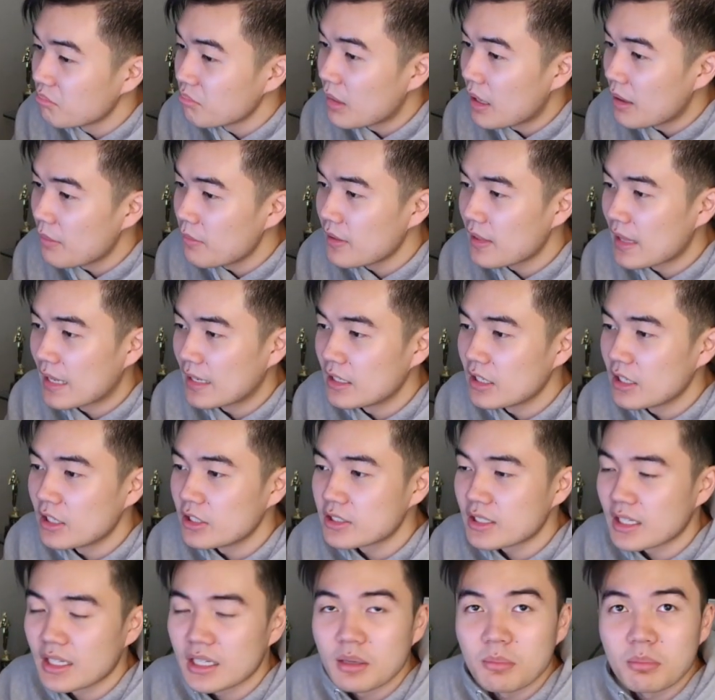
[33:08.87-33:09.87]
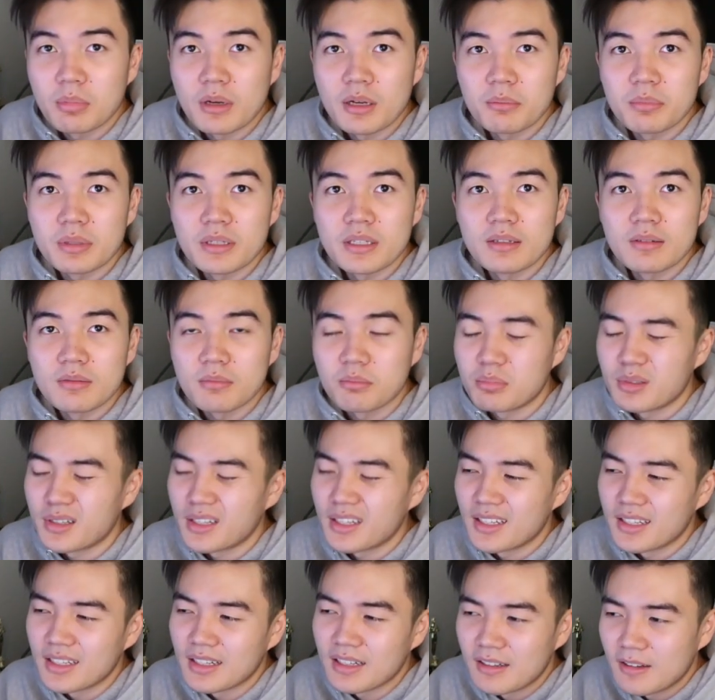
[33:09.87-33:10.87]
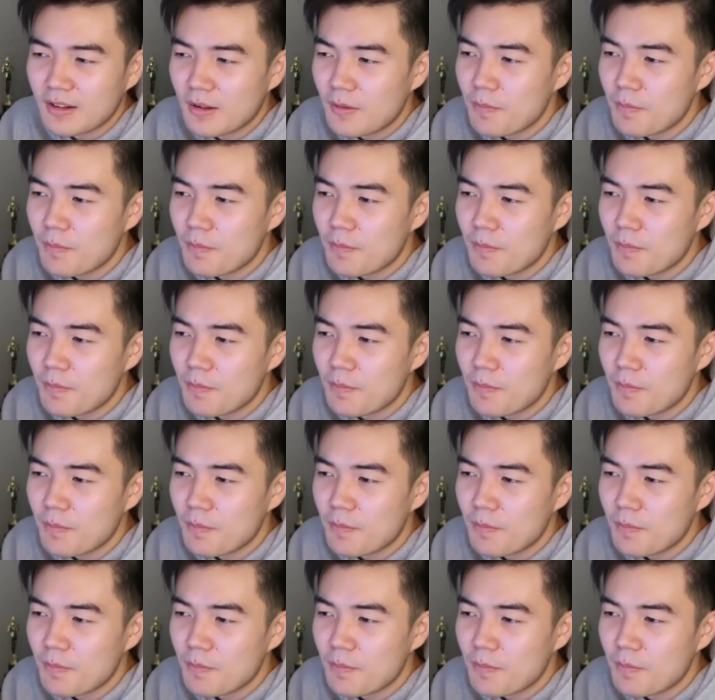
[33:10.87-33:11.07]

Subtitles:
maybe that does kind of bump it, but